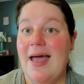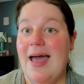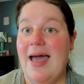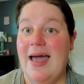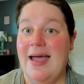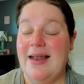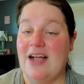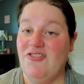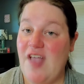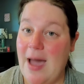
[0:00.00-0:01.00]
And I
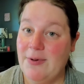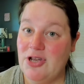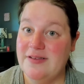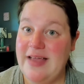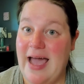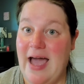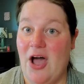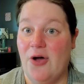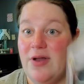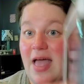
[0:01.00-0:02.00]
just happened to look
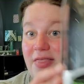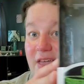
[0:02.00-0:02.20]
down and